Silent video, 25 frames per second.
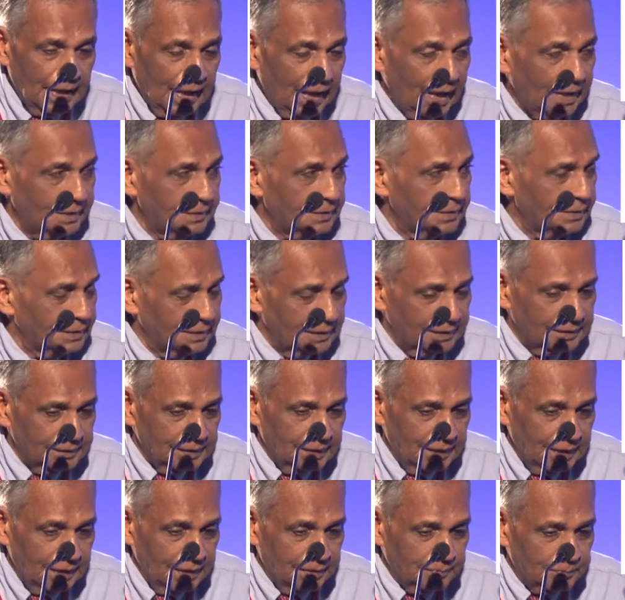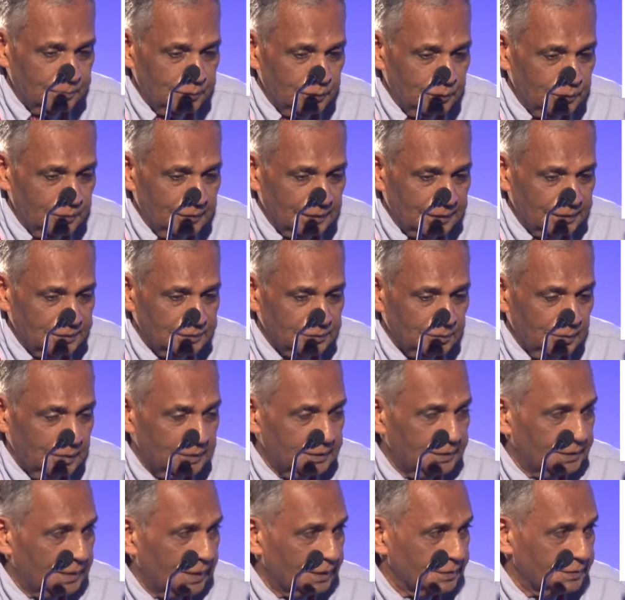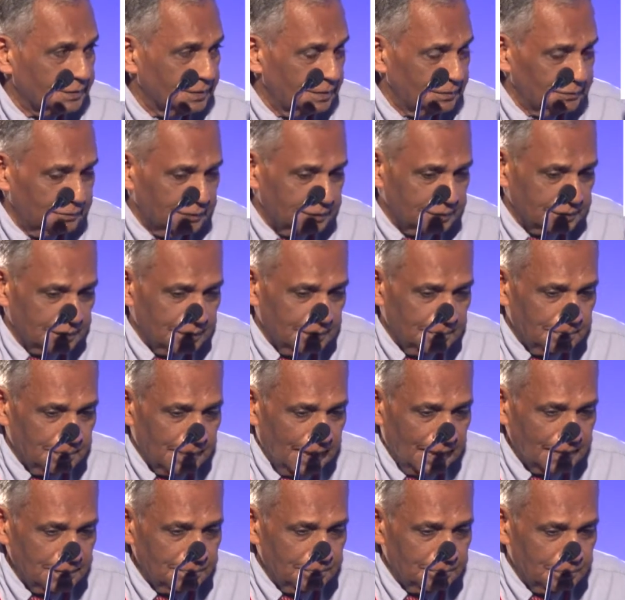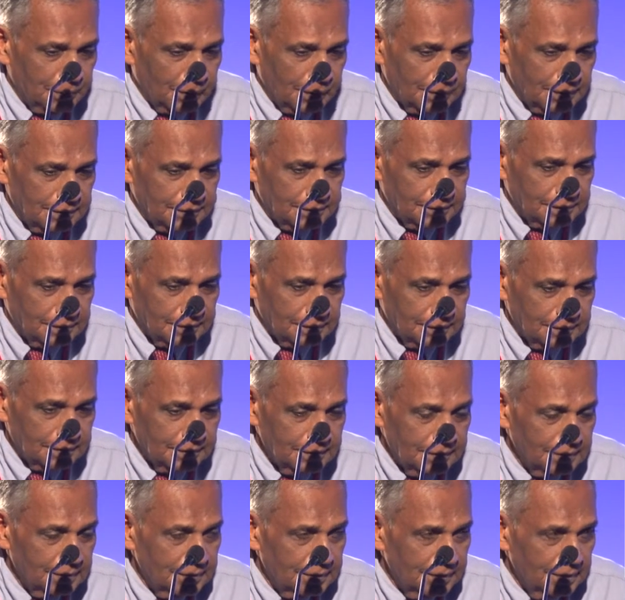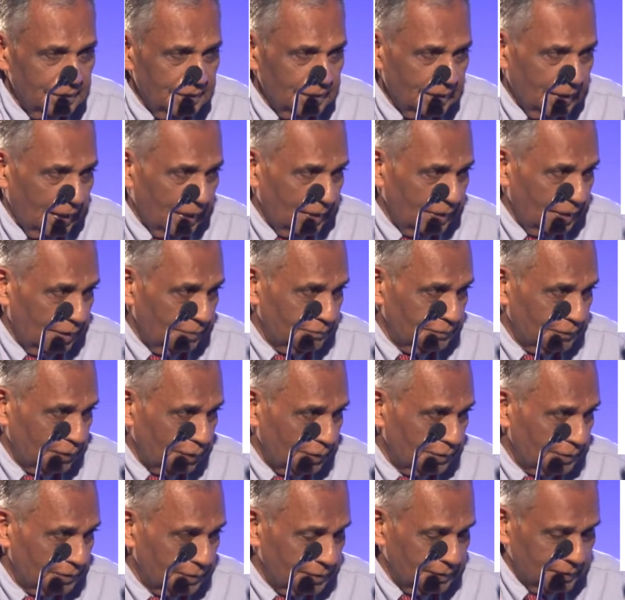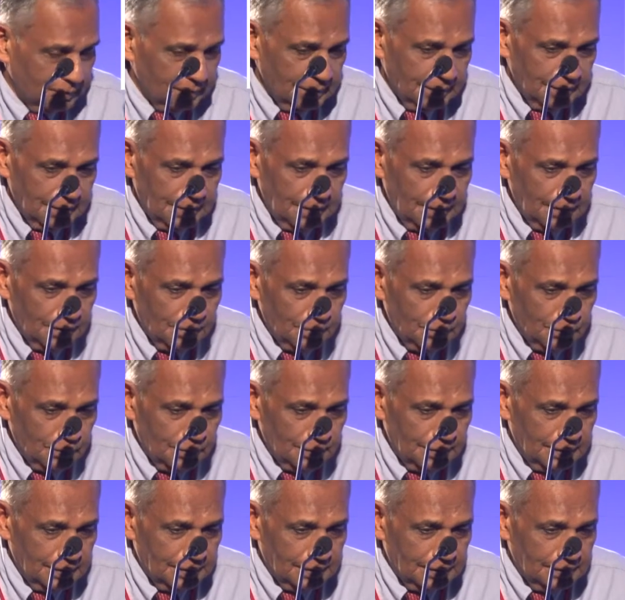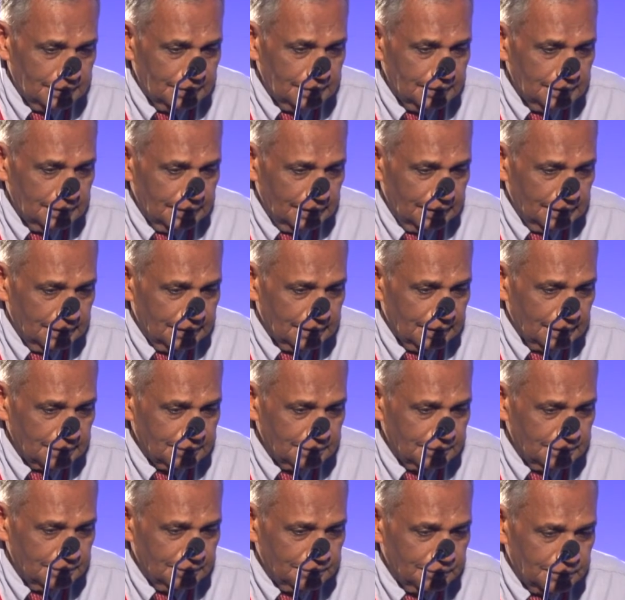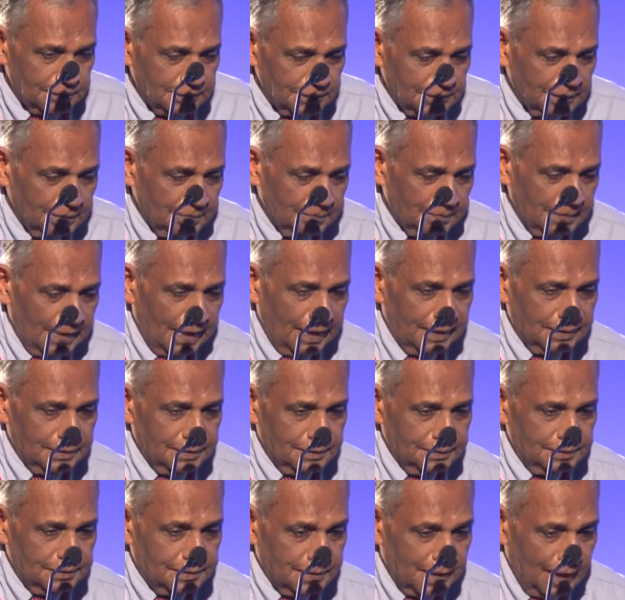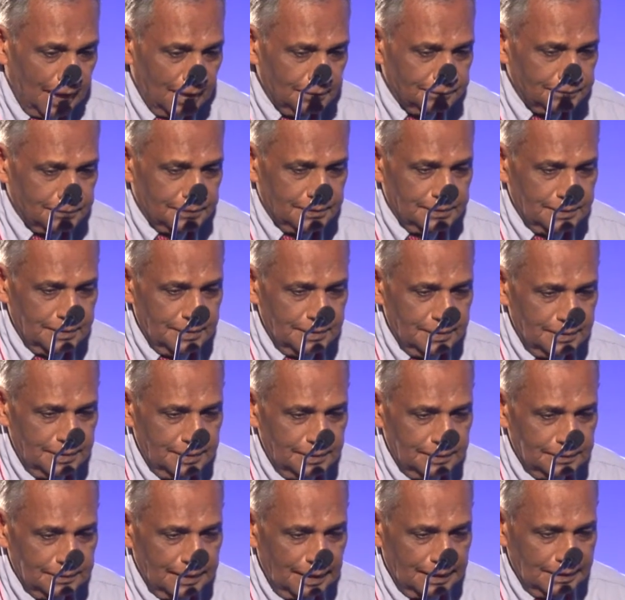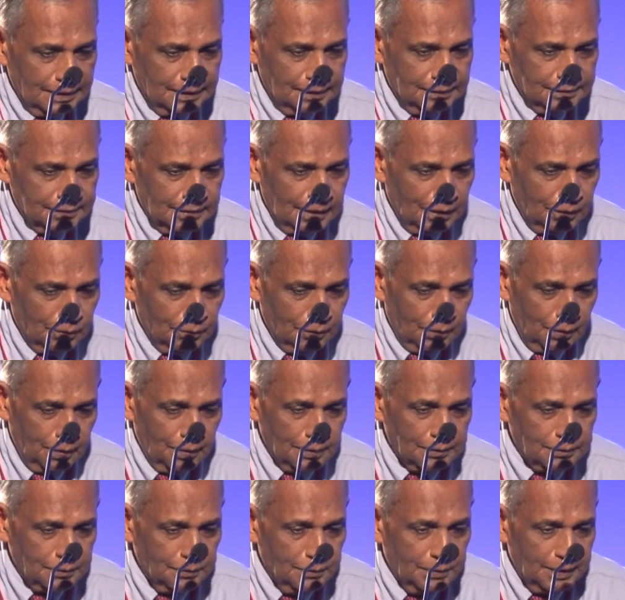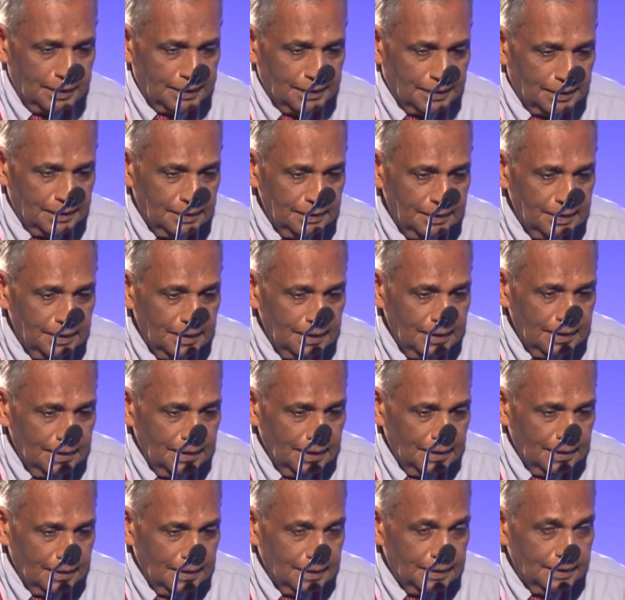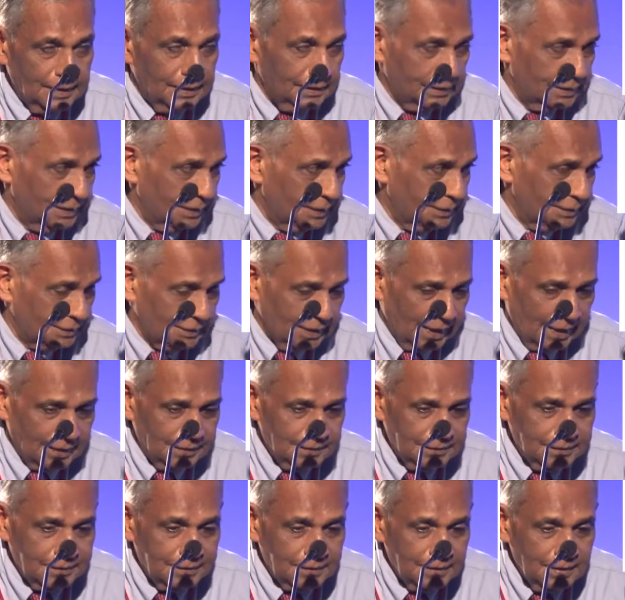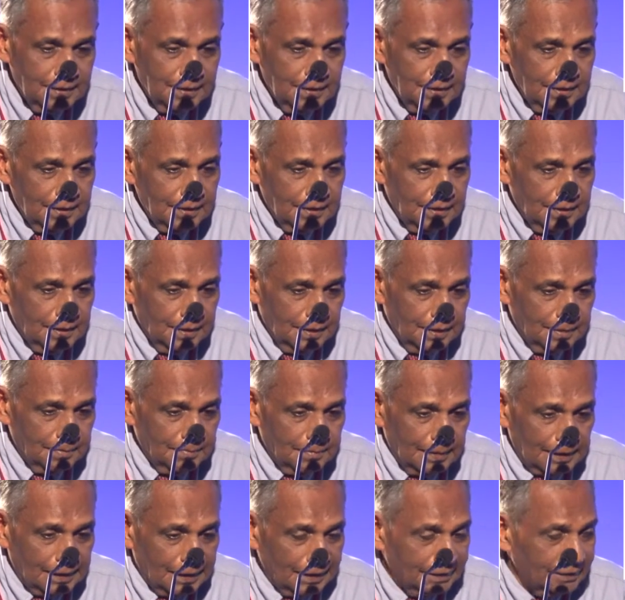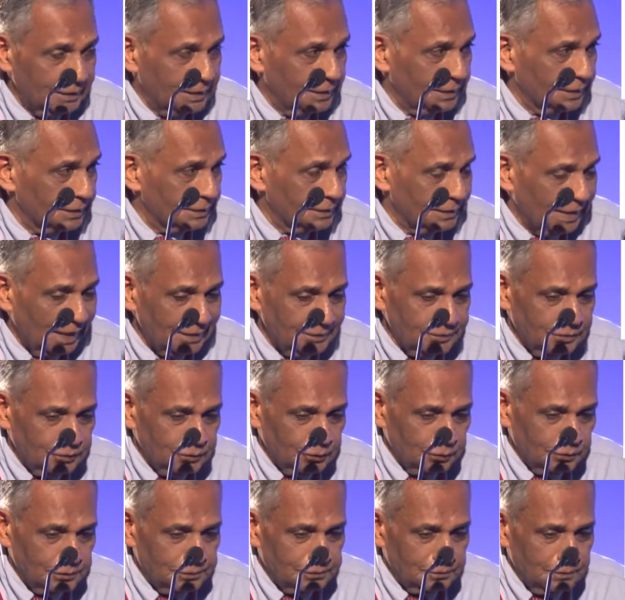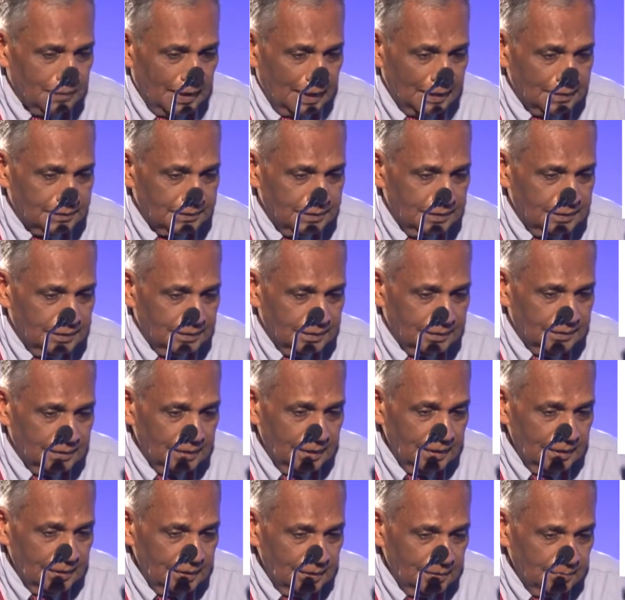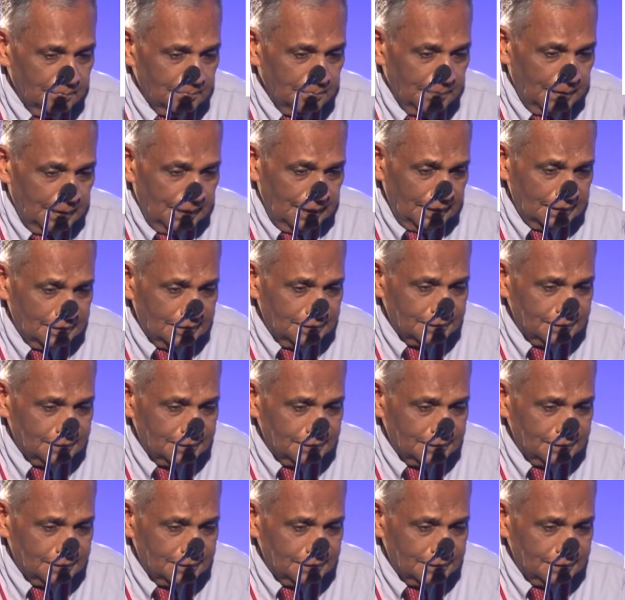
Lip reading: and they approve what is called the National Physical Planning Policy. I have not included the National Physical Plan draft that is now ongoing in the slides, but I think that shows where the major